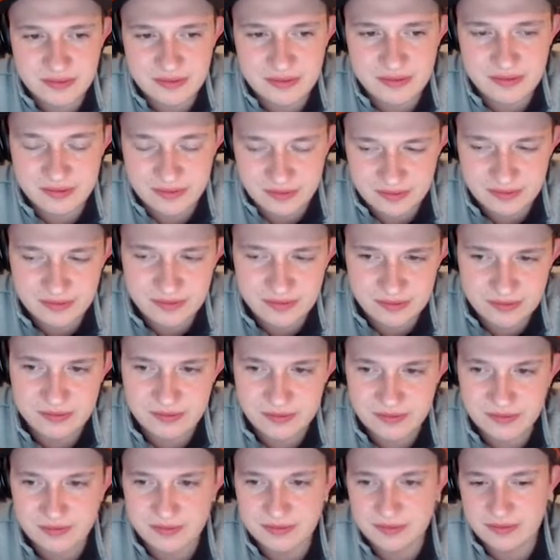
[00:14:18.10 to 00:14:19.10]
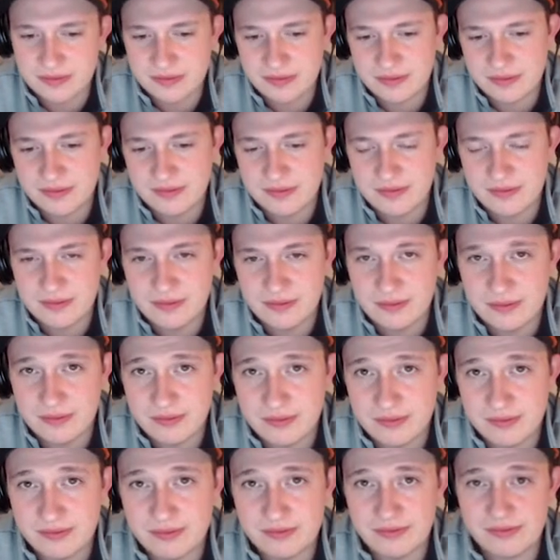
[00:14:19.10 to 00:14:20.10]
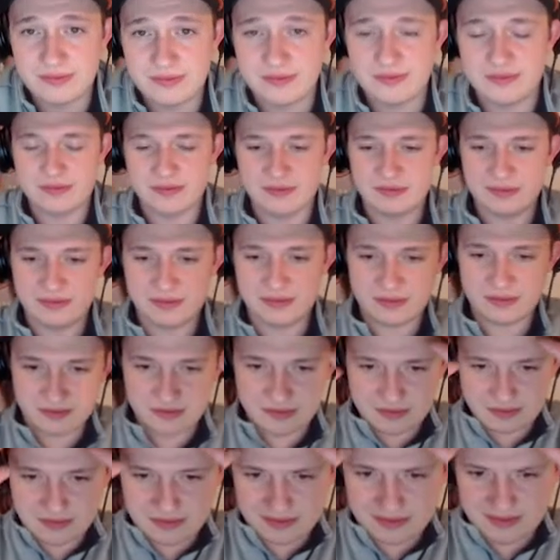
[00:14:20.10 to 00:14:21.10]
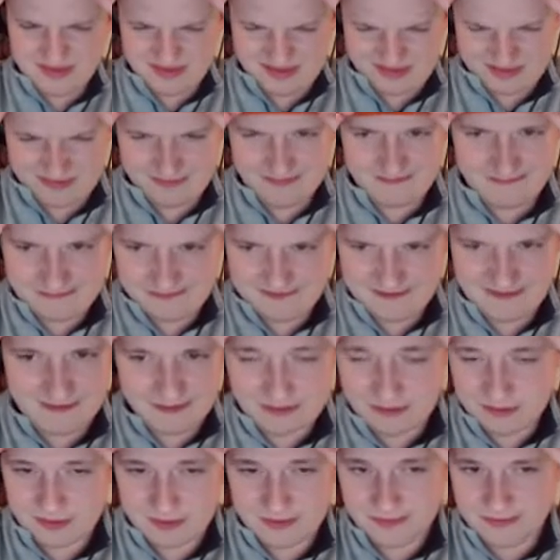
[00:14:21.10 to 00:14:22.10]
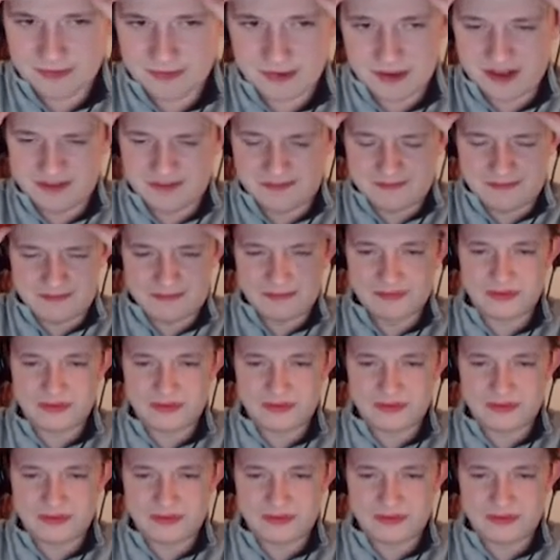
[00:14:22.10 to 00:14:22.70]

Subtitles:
[no speech]